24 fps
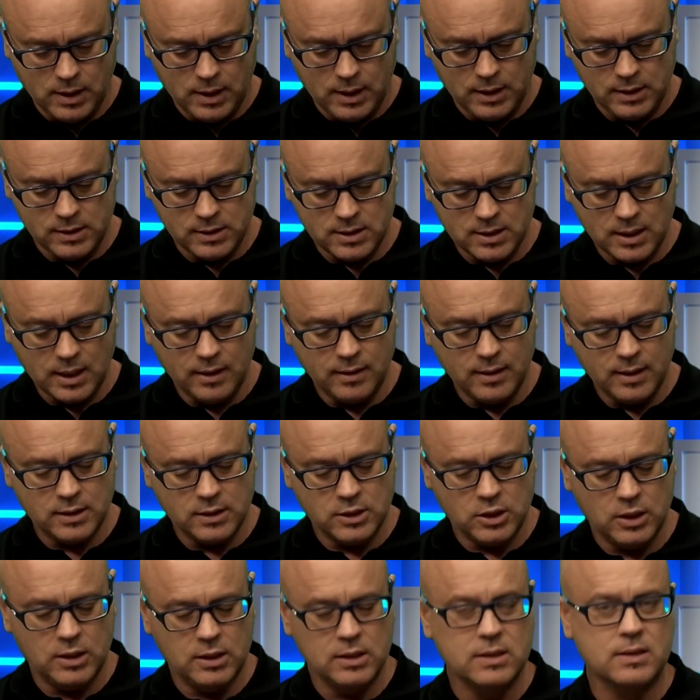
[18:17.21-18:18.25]
In saying that,
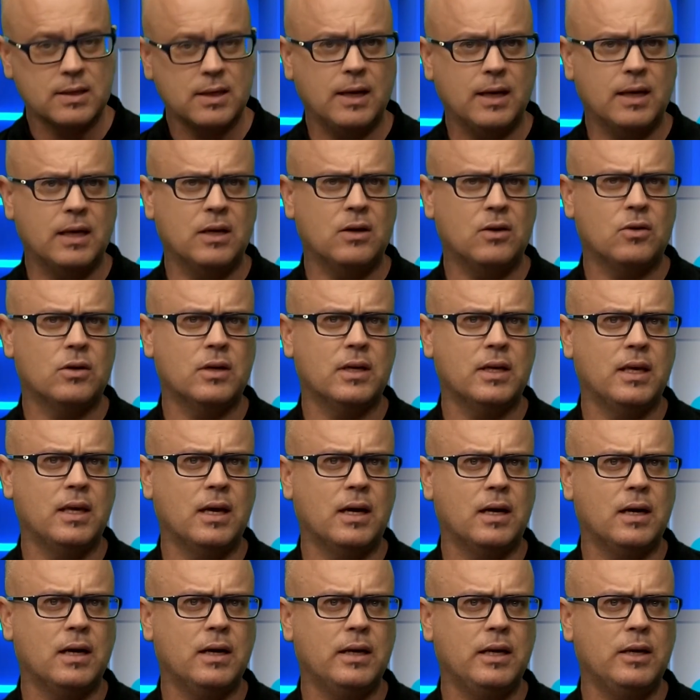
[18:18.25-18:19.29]
she is taking on a
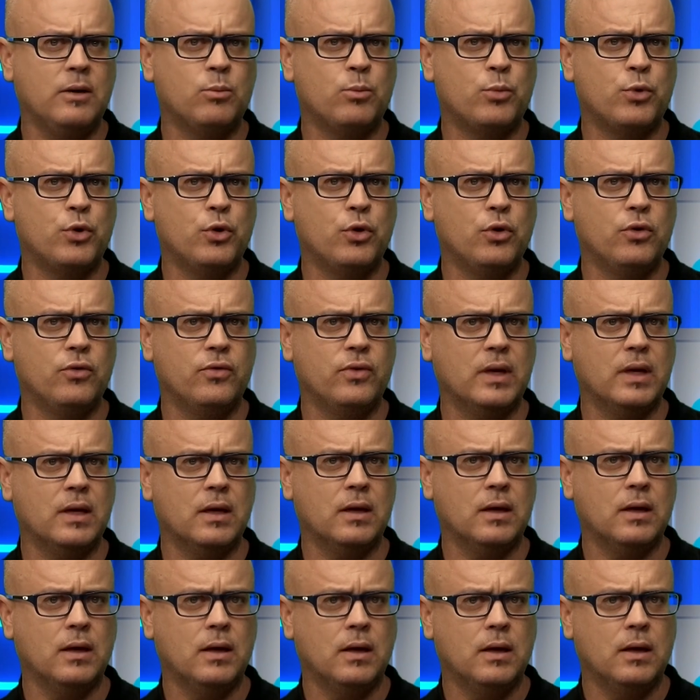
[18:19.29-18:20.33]
young, improving